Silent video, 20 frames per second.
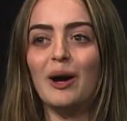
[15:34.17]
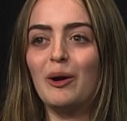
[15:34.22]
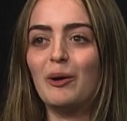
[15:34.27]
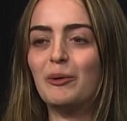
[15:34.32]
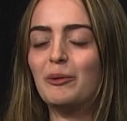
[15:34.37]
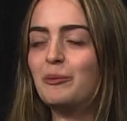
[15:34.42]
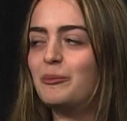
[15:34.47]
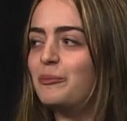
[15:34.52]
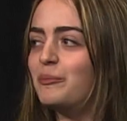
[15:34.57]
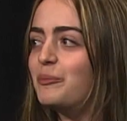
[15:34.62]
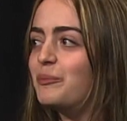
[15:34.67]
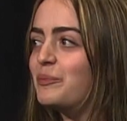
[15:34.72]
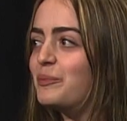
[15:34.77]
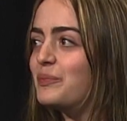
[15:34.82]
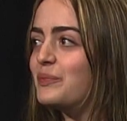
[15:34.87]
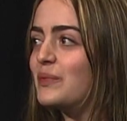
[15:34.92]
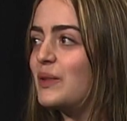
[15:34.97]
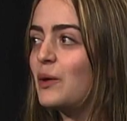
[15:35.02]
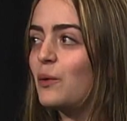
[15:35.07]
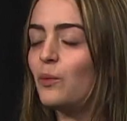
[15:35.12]
So thank you for
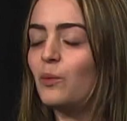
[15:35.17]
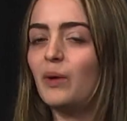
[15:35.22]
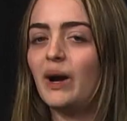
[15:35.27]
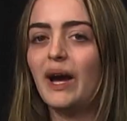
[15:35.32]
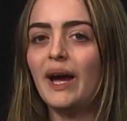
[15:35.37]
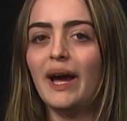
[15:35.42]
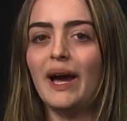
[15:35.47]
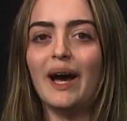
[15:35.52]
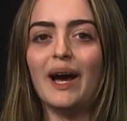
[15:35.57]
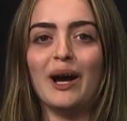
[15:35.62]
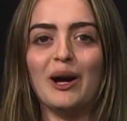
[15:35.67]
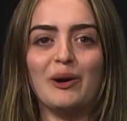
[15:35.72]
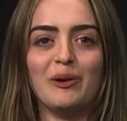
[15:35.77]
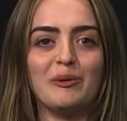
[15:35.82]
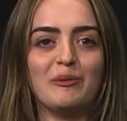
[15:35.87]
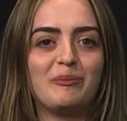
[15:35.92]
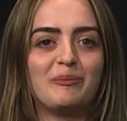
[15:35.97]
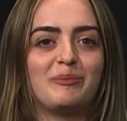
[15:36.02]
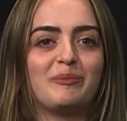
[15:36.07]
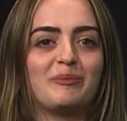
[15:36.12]
that. Thank you wow. for everything.
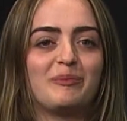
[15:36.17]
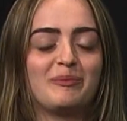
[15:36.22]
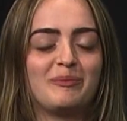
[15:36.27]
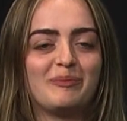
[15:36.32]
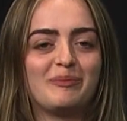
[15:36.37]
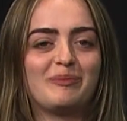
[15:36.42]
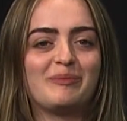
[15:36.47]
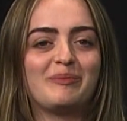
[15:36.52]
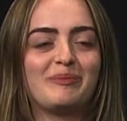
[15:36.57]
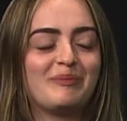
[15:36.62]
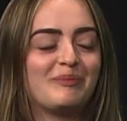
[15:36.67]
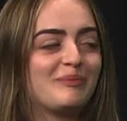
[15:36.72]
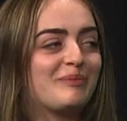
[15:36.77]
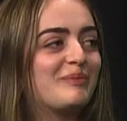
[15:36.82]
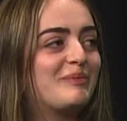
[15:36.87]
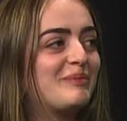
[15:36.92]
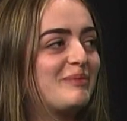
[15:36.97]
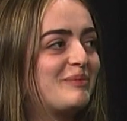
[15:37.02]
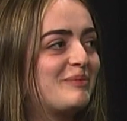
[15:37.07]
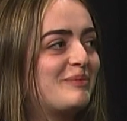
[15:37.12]
Why don't you
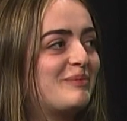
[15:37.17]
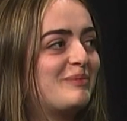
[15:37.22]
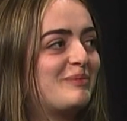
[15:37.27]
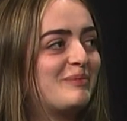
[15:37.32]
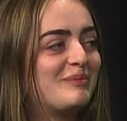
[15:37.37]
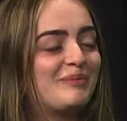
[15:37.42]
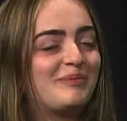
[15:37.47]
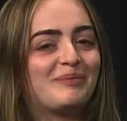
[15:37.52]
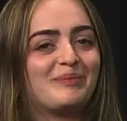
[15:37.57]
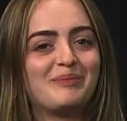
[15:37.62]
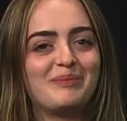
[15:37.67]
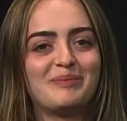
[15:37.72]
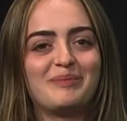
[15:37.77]
guys give Jess a round of